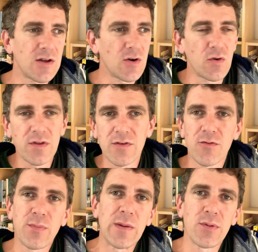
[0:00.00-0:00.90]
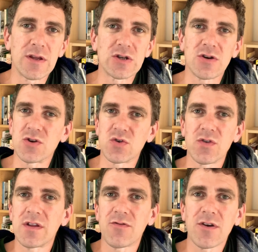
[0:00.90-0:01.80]
all the different people in church, all
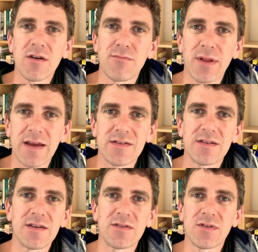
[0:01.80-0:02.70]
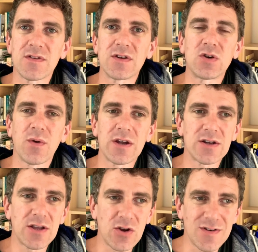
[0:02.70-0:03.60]
the different complexities of the
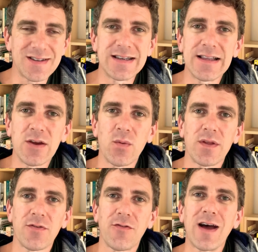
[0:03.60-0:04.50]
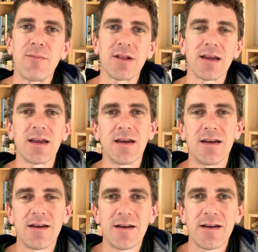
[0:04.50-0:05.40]
situation, you're dealing with family.
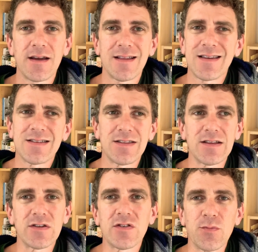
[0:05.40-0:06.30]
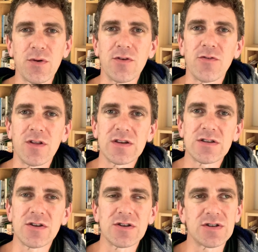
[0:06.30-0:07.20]
And that's the thing that's so beautiful. It's
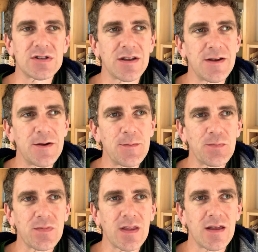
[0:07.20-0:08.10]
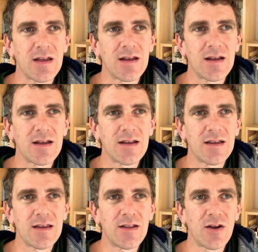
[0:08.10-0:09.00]
not just,
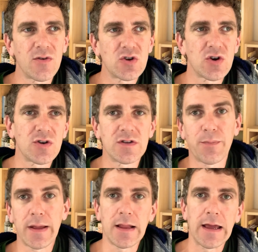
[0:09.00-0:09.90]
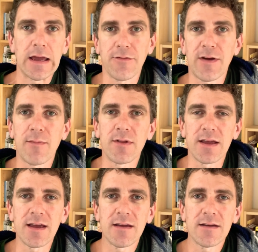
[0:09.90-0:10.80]
you know, the church is a bit like a
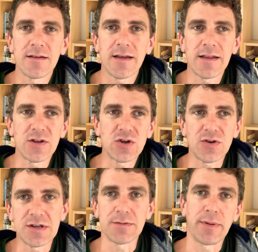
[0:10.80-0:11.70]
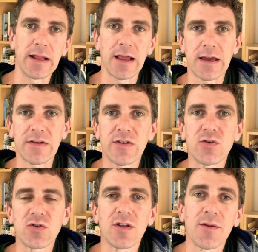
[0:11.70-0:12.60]
family. And the church is a bit like a
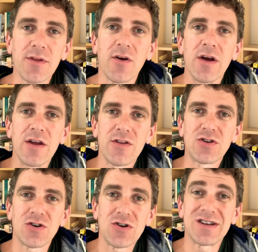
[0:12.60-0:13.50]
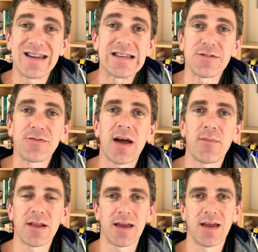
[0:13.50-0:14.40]
social club. No, the church is a
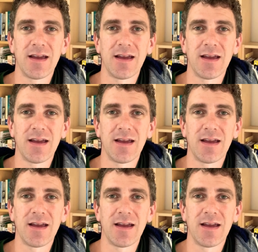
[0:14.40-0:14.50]
family.